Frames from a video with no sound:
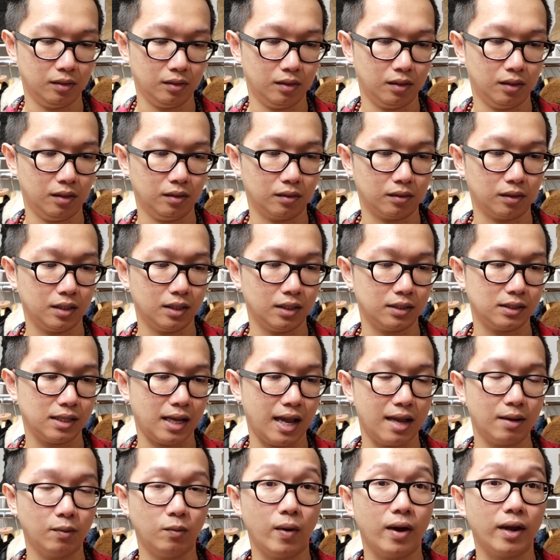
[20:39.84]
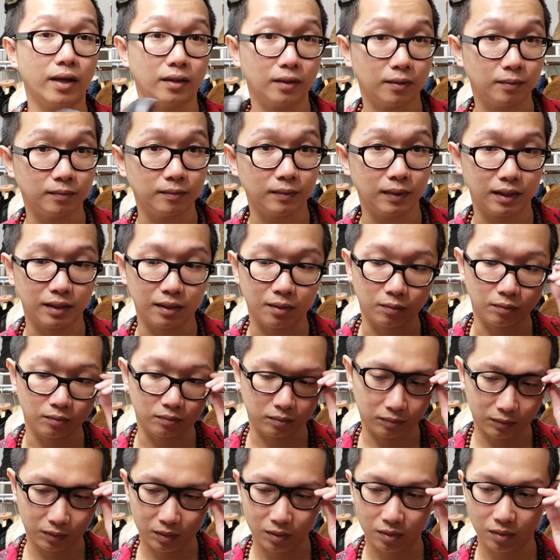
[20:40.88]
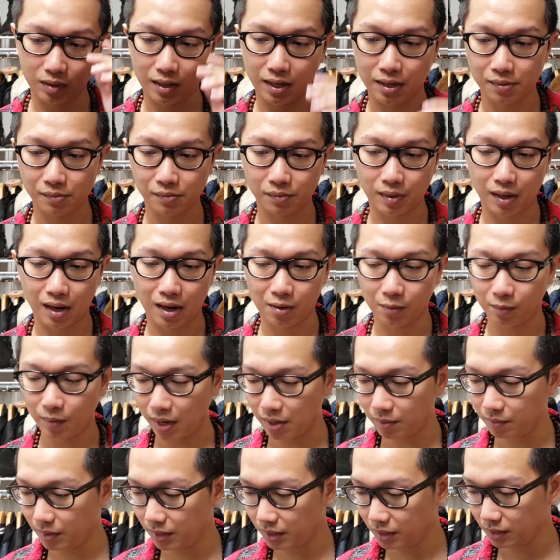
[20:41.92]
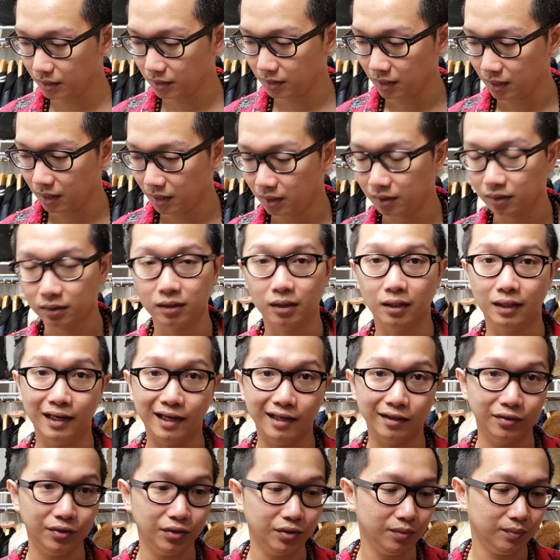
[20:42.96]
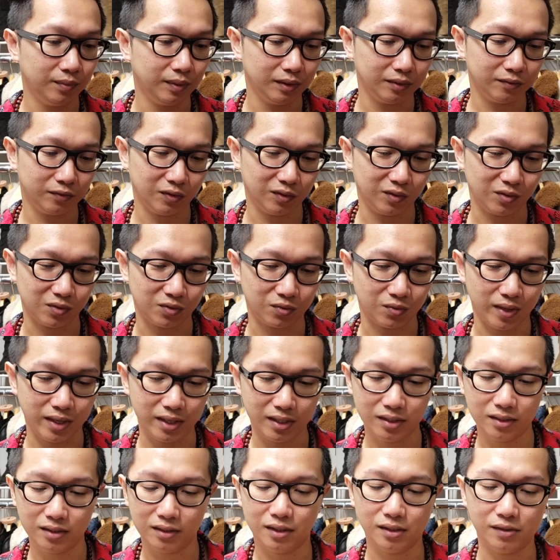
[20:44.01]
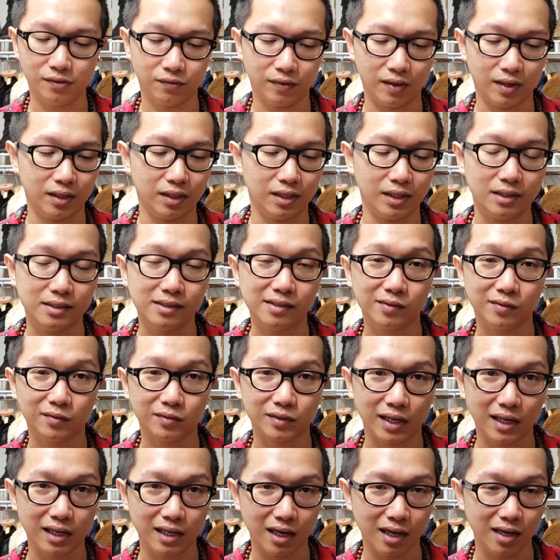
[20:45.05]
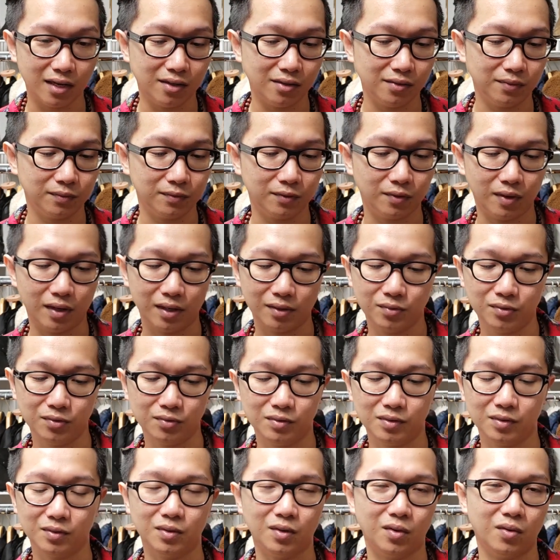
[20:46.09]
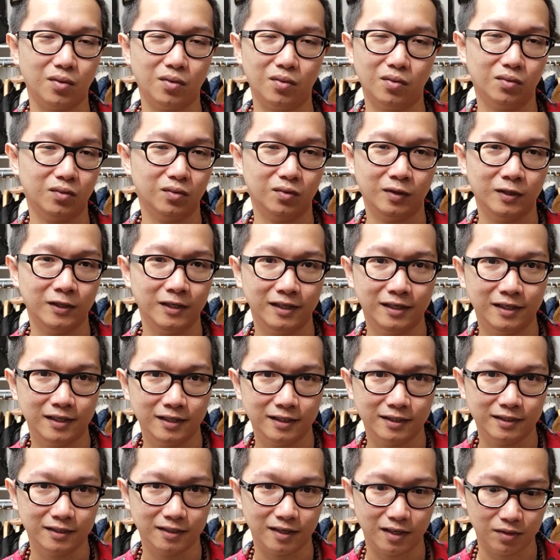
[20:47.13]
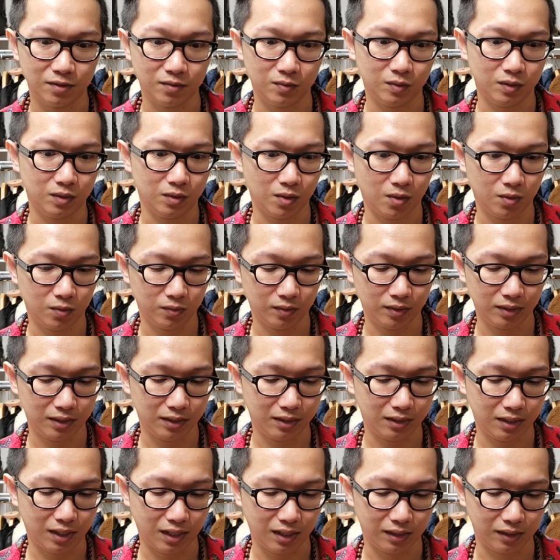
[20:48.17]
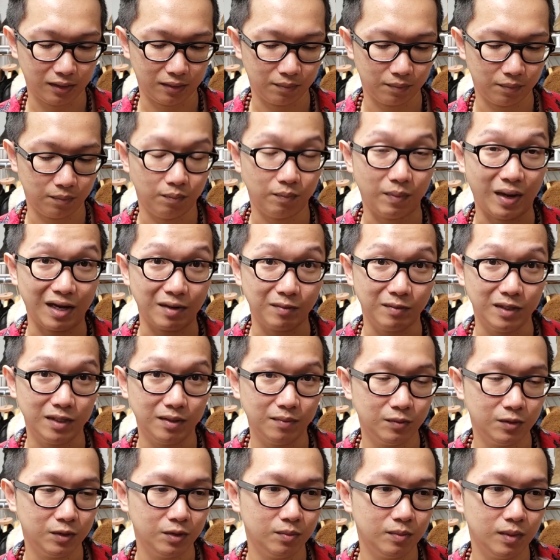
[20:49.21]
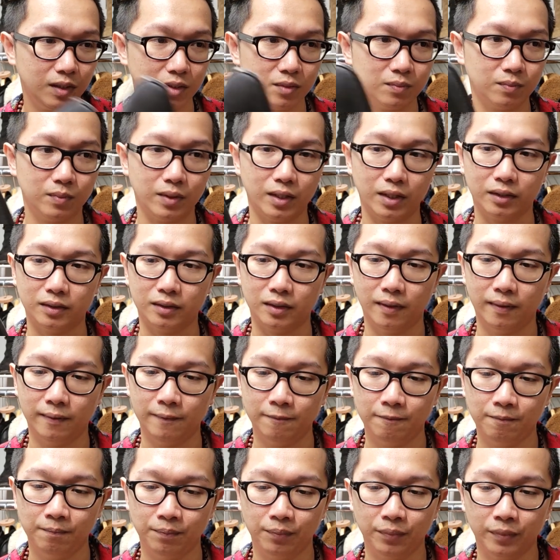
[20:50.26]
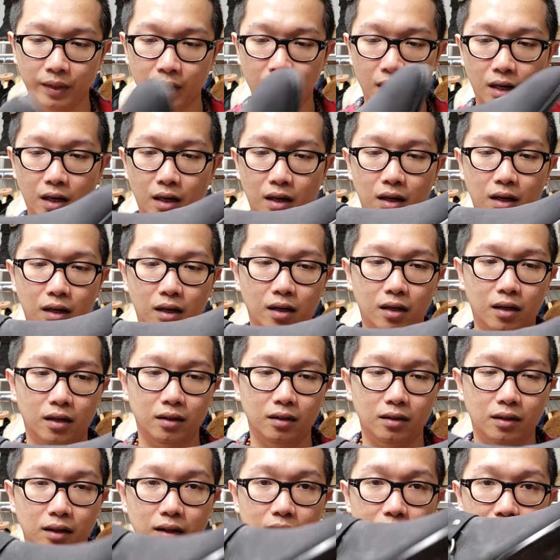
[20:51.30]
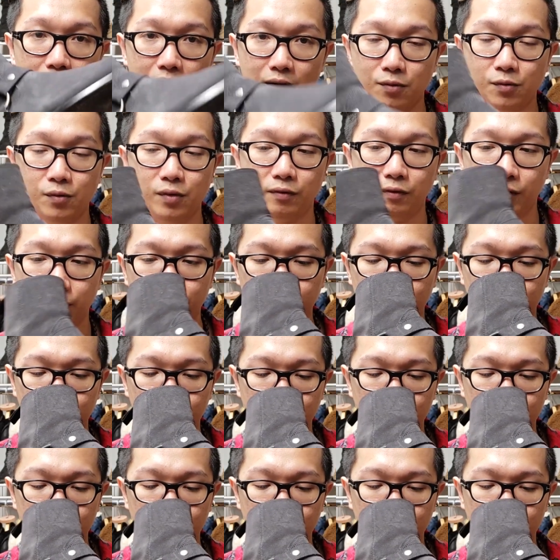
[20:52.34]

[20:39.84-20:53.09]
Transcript: Because I wear them. I don't, you know, I'll baby the leather, but for the suede, it's very easy to take care of. So I usually don't. So I usually don't really like baby them too much. But I'll review